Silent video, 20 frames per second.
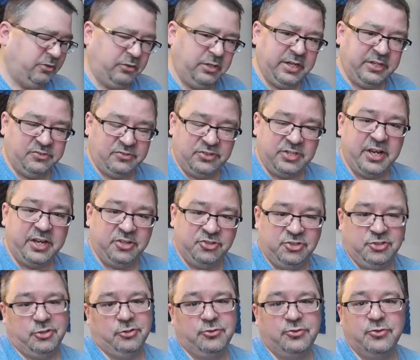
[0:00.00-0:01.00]
nice
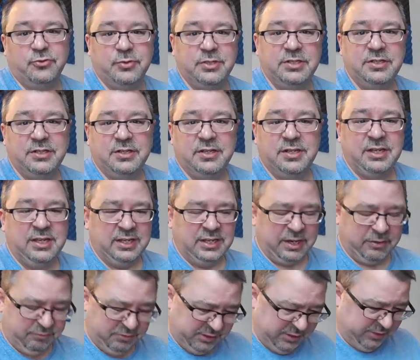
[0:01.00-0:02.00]
texture to it.
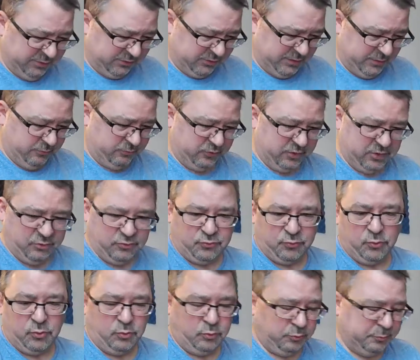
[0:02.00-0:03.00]
Everything sounds
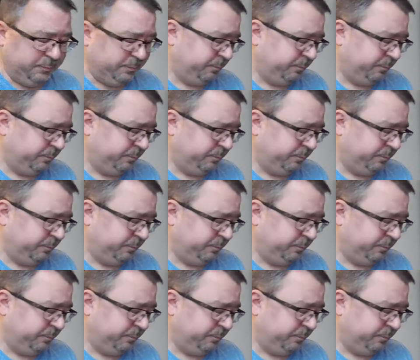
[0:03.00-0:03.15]
controlled.